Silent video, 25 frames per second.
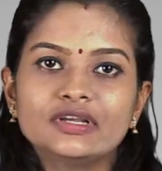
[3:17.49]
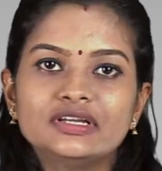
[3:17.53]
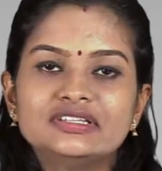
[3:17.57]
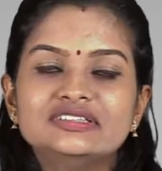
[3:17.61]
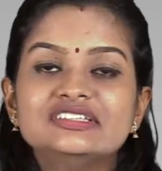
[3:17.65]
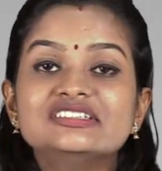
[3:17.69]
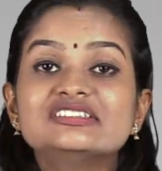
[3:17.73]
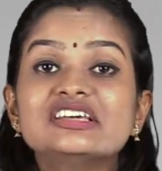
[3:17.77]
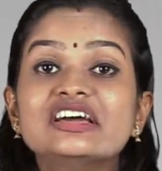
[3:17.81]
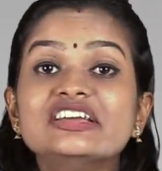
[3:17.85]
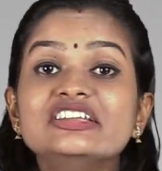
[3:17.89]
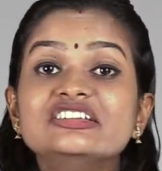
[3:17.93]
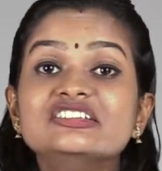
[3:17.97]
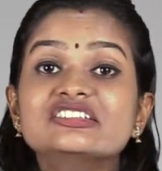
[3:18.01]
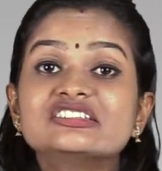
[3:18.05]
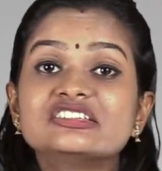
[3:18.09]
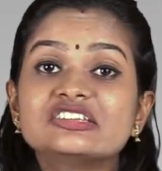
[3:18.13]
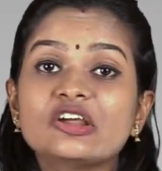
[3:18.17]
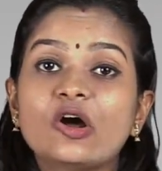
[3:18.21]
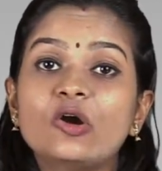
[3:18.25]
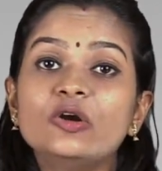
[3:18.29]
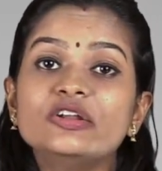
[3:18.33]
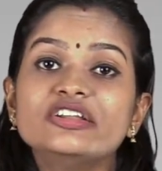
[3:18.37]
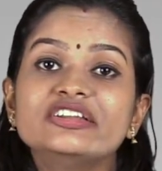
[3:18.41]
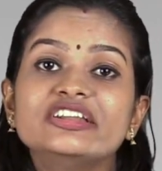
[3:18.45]
These are
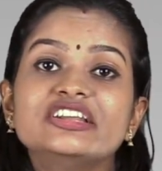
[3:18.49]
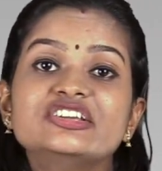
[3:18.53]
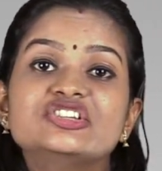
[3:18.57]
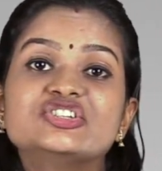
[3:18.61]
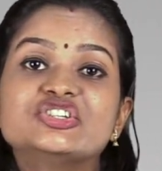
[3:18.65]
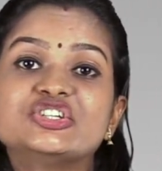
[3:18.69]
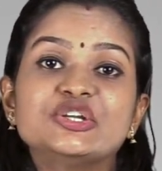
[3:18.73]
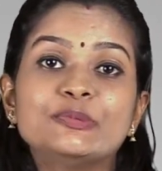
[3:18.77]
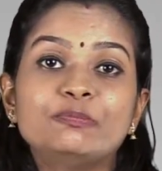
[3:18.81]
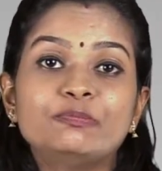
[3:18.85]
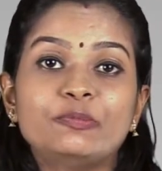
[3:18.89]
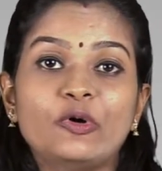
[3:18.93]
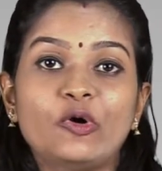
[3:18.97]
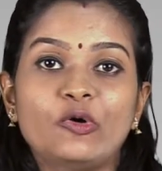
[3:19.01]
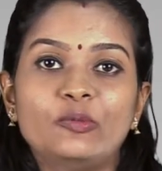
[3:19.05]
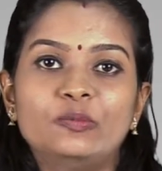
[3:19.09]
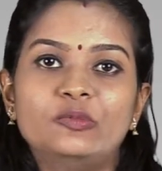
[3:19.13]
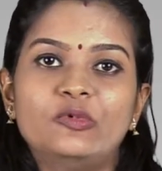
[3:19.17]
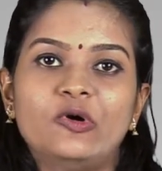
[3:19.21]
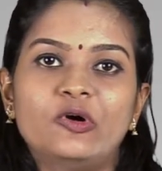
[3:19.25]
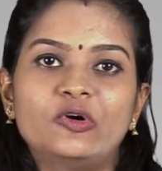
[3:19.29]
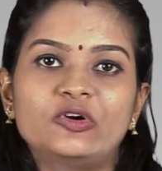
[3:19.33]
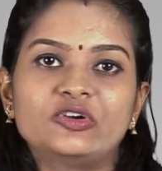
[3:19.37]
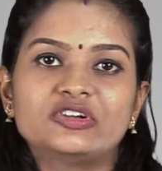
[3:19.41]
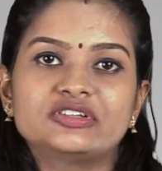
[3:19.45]
installed in a ship or
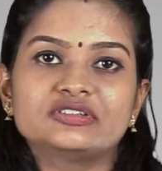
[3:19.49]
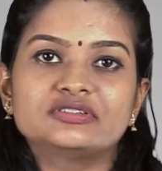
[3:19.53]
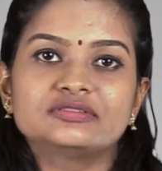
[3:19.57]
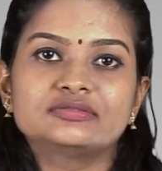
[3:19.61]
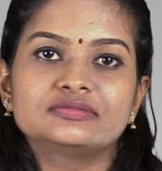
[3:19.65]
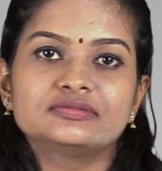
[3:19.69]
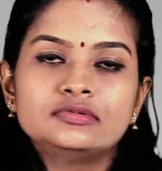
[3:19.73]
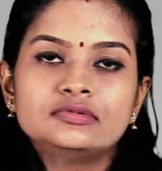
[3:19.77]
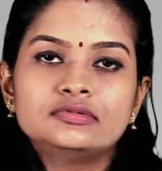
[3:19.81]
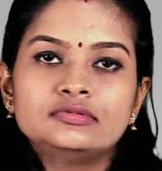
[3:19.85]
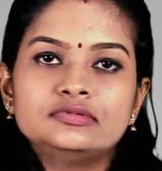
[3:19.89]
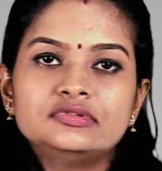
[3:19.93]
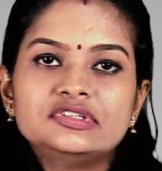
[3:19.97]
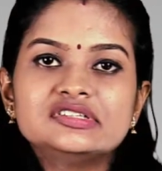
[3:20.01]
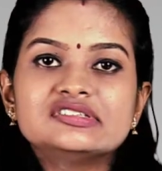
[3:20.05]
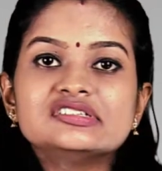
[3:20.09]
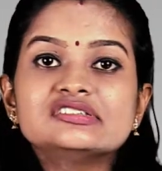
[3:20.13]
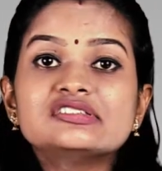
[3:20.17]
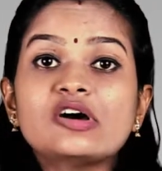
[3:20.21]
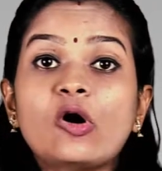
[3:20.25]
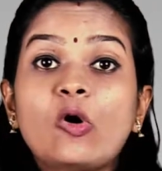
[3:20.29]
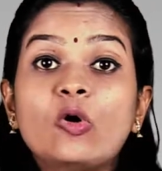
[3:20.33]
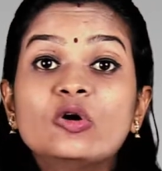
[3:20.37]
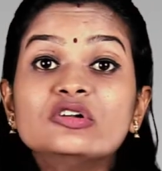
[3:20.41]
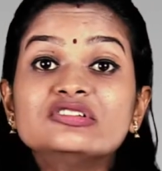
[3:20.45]
boat. This
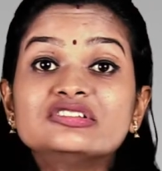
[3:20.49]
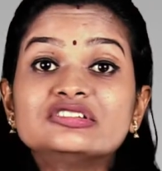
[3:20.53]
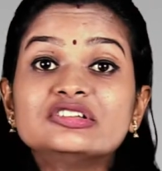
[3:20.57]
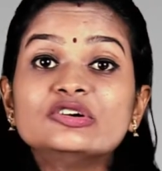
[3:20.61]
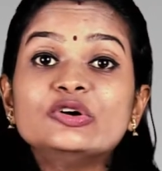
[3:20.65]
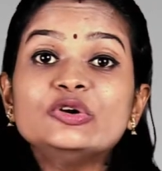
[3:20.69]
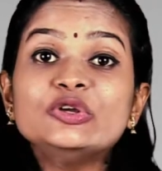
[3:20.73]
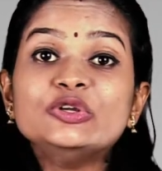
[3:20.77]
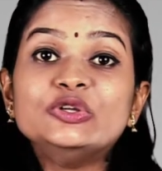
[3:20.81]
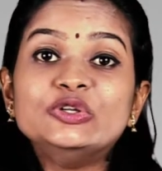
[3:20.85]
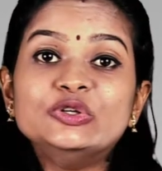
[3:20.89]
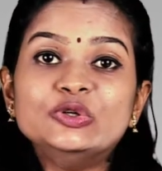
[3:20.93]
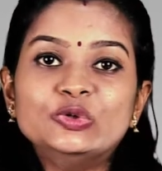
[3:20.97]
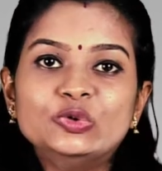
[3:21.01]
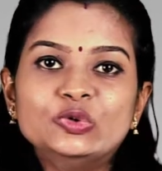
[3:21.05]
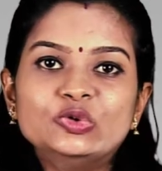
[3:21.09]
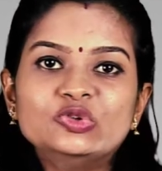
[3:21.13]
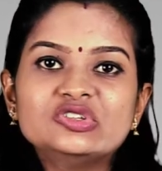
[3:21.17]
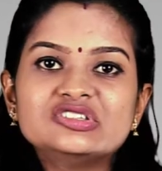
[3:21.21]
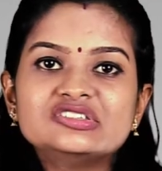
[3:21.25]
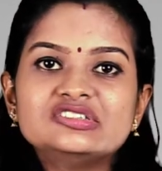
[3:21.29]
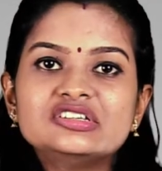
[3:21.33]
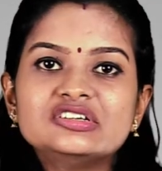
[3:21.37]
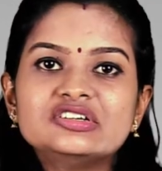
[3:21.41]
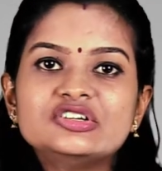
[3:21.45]
is also
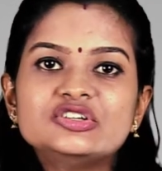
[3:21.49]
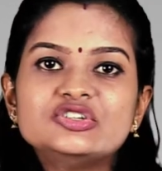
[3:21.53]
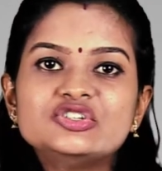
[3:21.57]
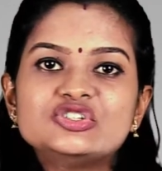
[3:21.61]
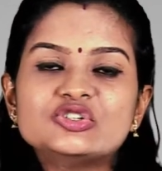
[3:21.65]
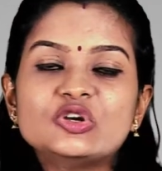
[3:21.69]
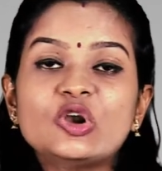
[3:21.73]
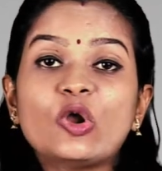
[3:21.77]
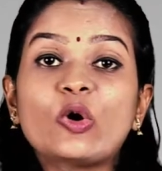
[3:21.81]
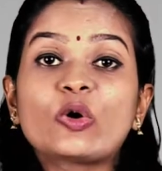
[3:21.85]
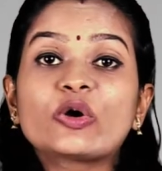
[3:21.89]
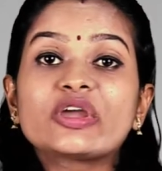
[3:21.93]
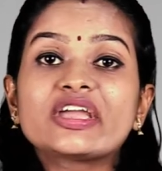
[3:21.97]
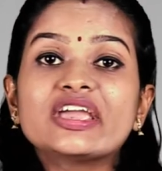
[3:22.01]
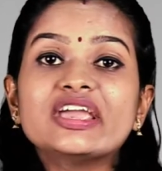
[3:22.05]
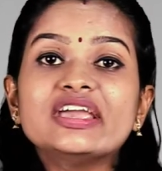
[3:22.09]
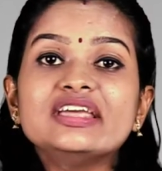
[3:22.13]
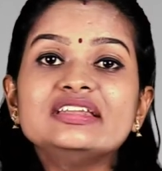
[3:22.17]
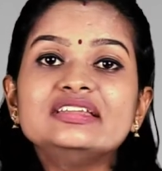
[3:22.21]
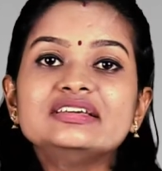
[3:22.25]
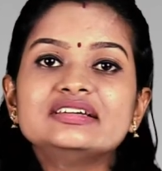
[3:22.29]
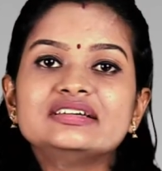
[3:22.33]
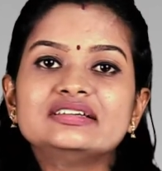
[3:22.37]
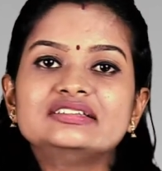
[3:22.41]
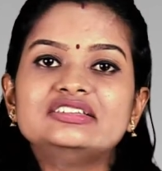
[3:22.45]
used to
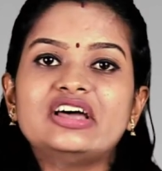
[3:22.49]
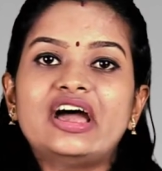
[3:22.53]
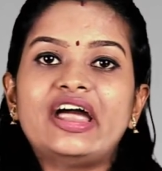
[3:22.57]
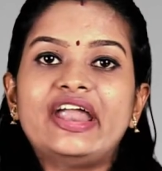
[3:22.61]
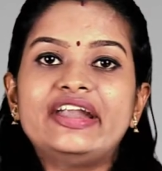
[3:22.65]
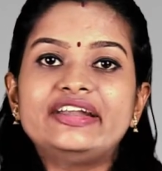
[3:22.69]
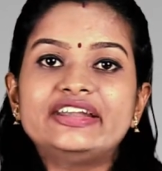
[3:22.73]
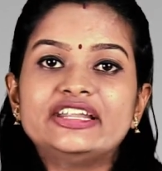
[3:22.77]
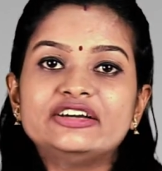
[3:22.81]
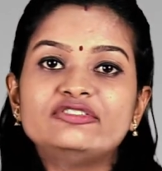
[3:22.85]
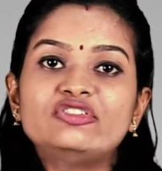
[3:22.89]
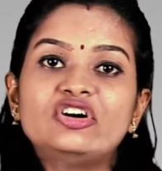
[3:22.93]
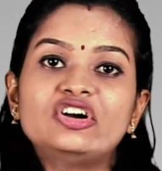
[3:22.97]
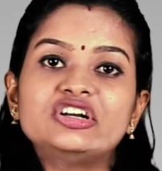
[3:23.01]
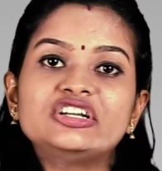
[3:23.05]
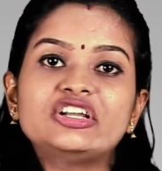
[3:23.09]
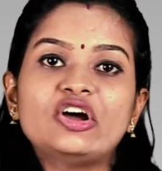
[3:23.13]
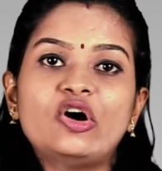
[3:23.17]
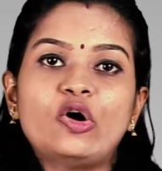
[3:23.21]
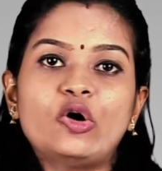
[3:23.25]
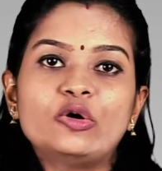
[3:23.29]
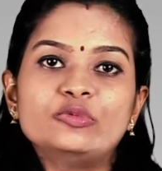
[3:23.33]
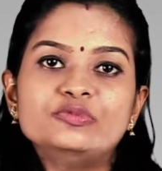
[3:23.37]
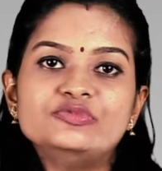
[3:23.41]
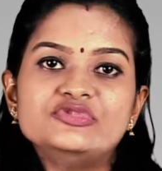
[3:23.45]
locate the underwater
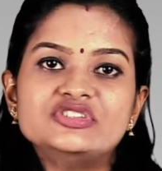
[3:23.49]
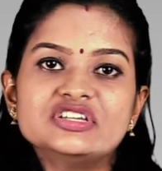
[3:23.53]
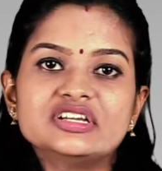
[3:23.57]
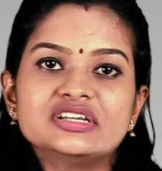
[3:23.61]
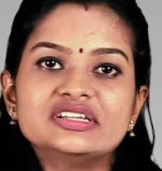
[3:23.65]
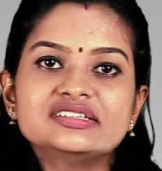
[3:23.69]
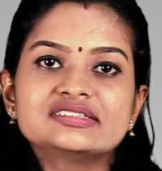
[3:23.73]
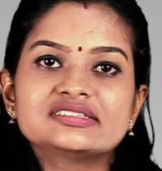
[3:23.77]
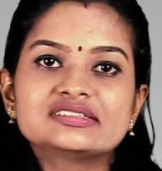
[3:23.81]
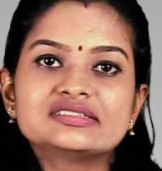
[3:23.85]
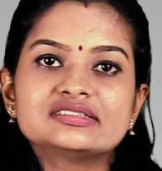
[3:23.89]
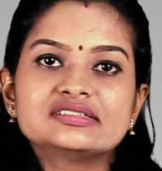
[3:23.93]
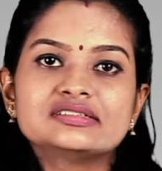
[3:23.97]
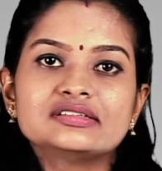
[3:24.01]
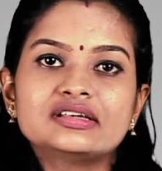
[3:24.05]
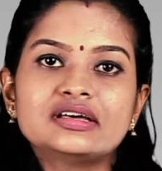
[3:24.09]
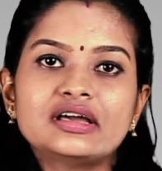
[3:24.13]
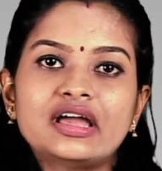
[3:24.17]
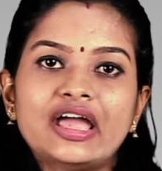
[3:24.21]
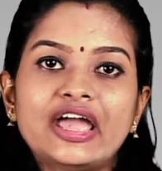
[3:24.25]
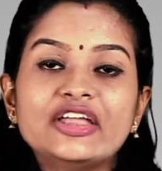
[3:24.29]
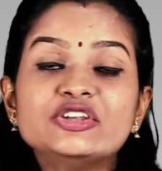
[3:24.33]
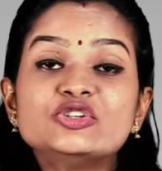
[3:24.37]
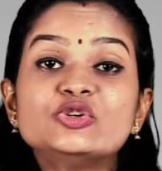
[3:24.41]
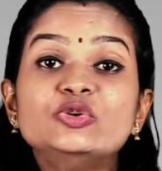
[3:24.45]
objects
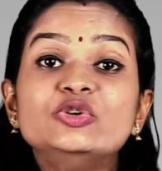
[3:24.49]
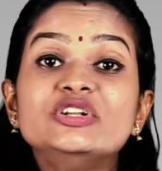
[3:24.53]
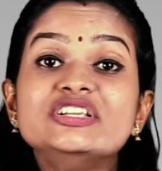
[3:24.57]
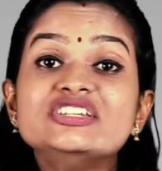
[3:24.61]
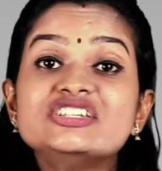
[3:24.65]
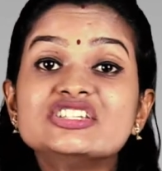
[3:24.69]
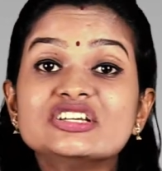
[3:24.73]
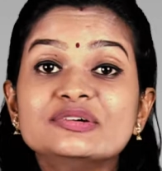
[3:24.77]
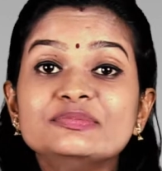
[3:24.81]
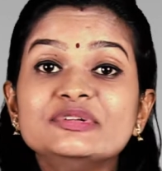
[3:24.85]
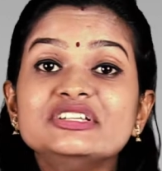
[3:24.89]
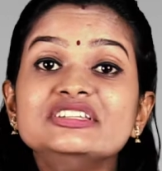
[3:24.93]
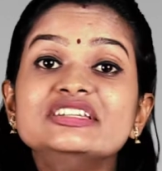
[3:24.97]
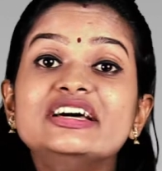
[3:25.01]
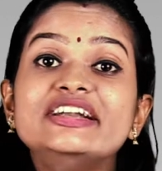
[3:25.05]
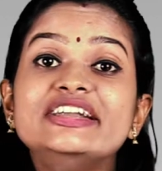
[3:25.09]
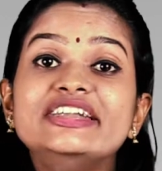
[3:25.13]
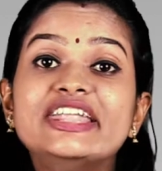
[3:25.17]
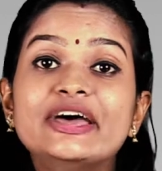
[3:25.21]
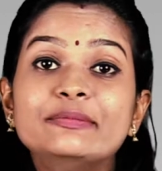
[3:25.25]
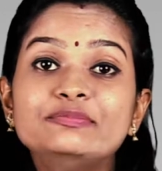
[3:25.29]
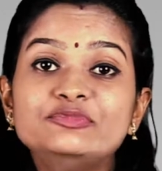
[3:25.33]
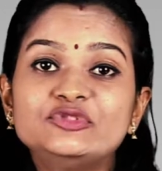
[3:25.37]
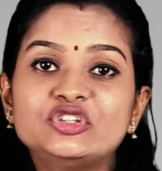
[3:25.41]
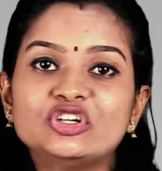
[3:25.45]
and to determine the
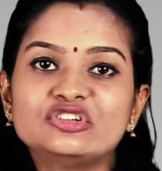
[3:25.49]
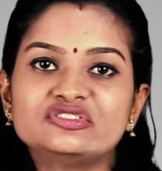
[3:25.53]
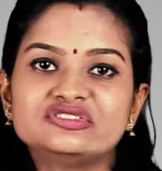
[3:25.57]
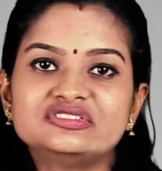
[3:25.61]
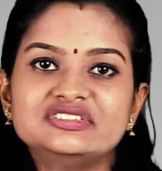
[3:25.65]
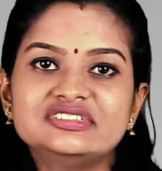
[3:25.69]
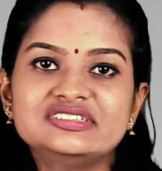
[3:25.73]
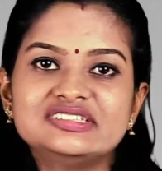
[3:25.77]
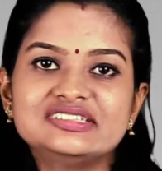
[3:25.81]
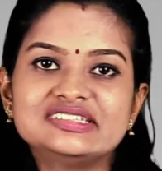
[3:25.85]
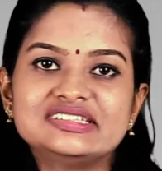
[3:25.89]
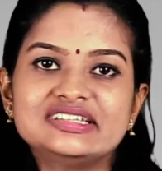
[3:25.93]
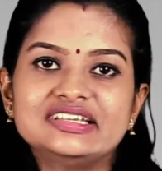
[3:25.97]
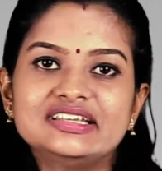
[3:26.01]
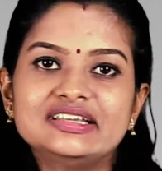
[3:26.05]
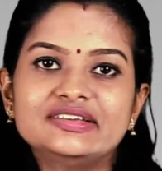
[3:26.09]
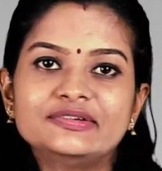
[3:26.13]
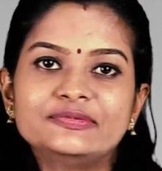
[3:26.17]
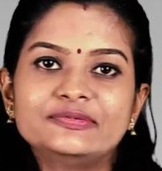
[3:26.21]
depth of the sea.